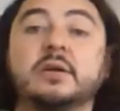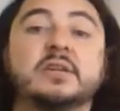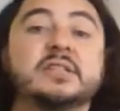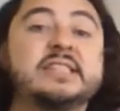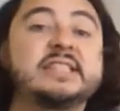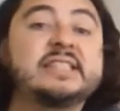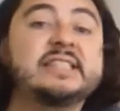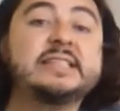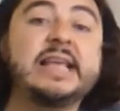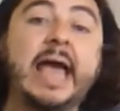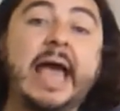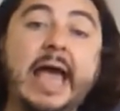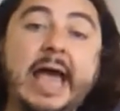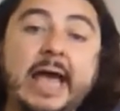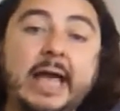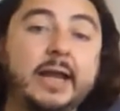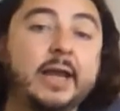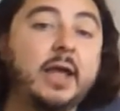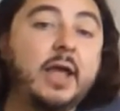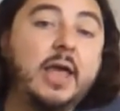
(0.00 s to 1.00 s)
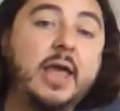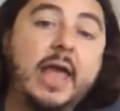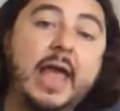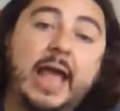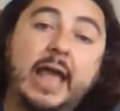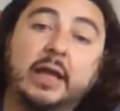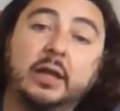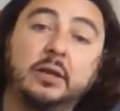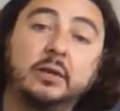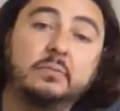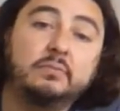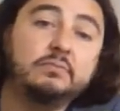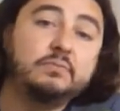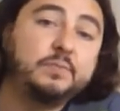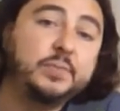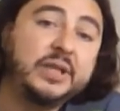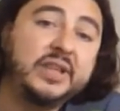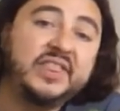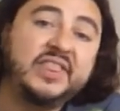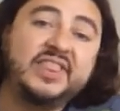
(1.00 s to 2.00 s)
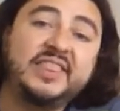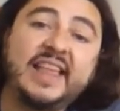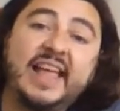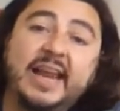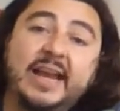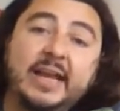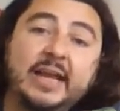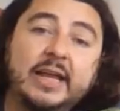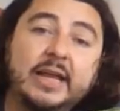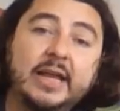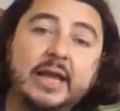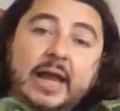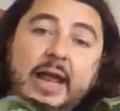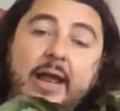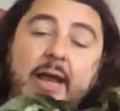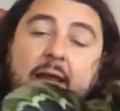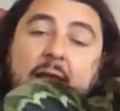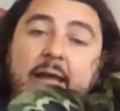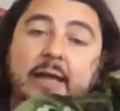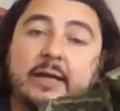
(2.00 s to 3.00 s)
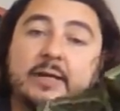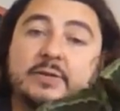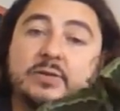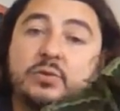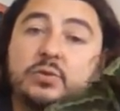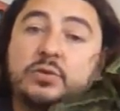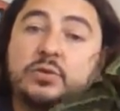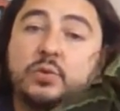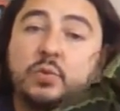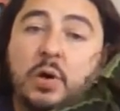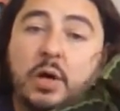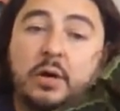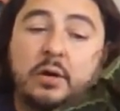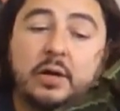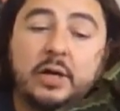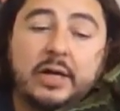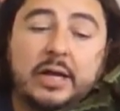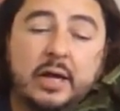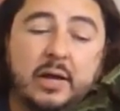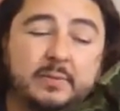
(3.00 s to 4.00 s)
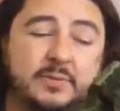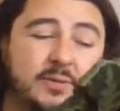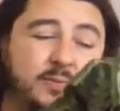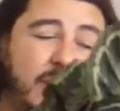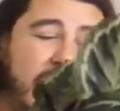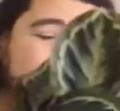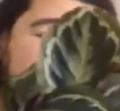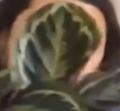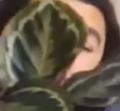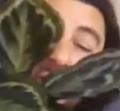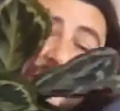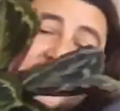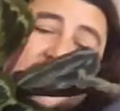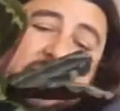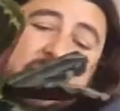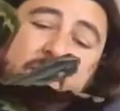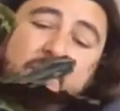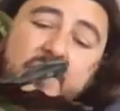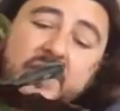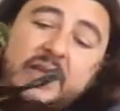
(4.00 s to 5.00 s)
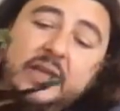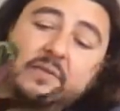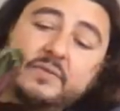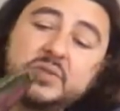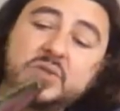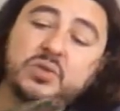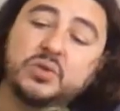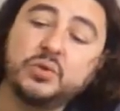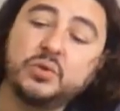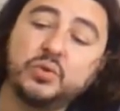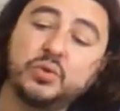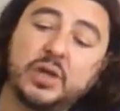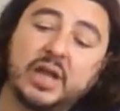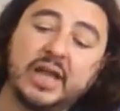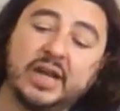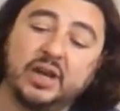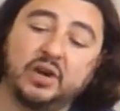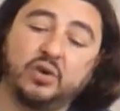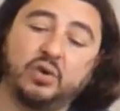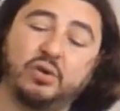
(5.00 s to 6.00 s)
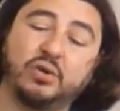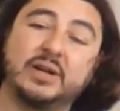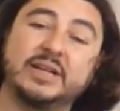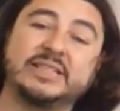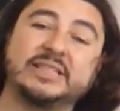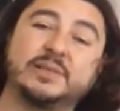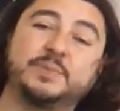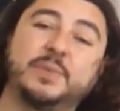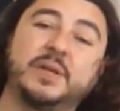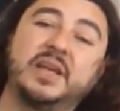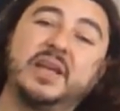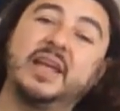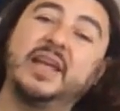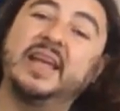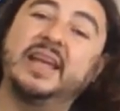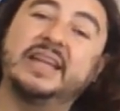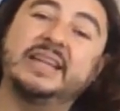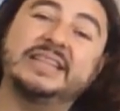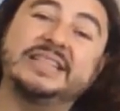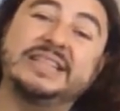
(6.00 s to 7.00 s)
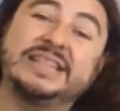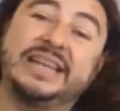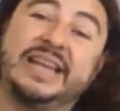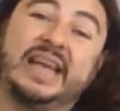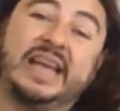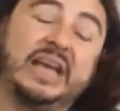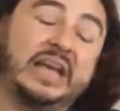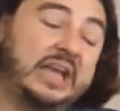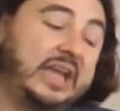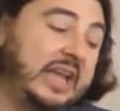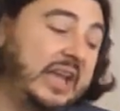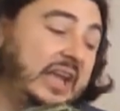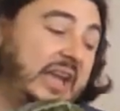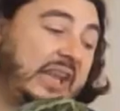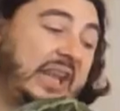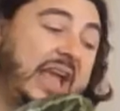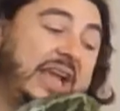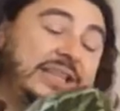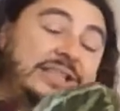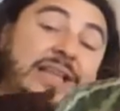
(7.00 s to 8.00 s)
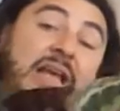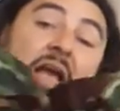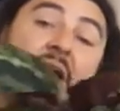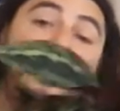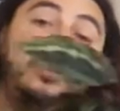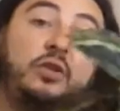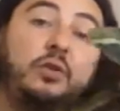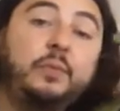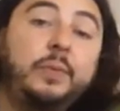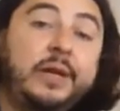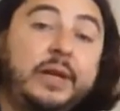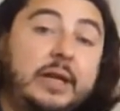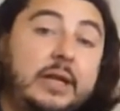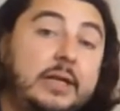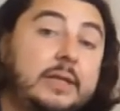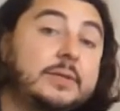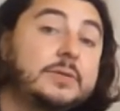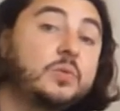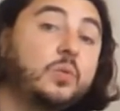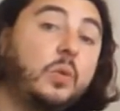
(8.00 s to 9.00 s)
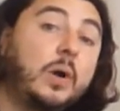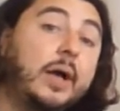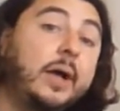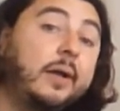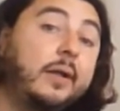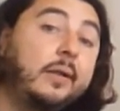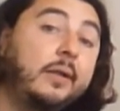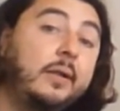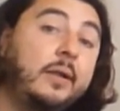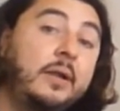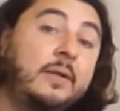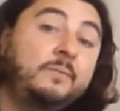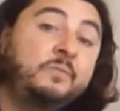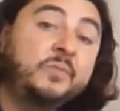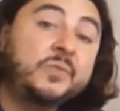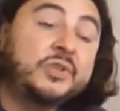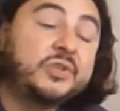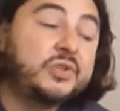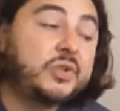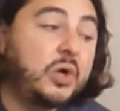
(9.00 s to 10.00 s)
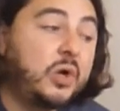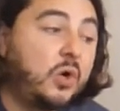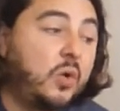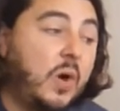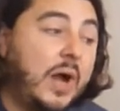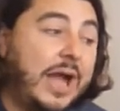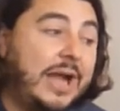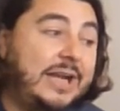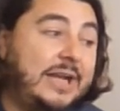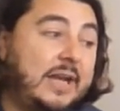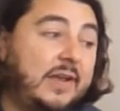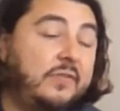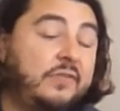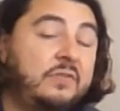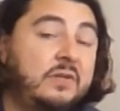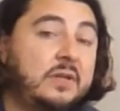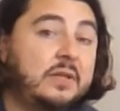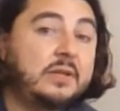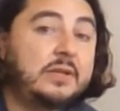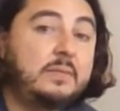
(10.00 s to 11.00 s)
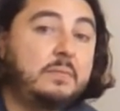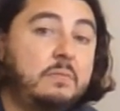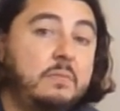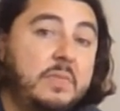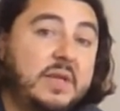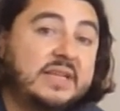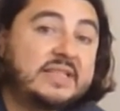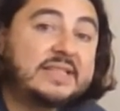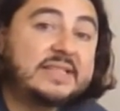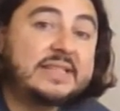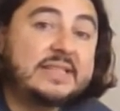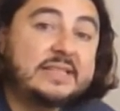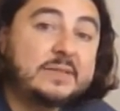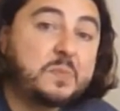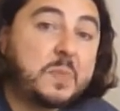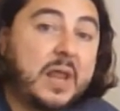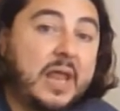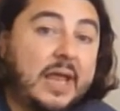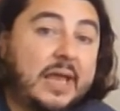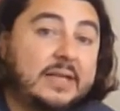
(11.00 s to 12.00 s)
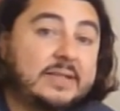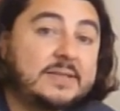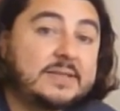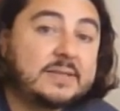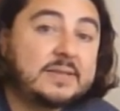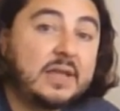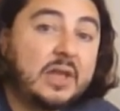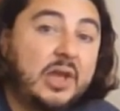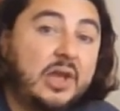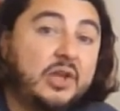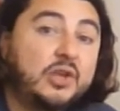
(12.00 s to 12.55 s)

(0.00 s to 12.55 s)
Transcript: looks sad and pathetic, and as soon as you water it comes back, but some leaves do kind of crisp. Yeah, it likes high humidity as well, so I definitely miss these plants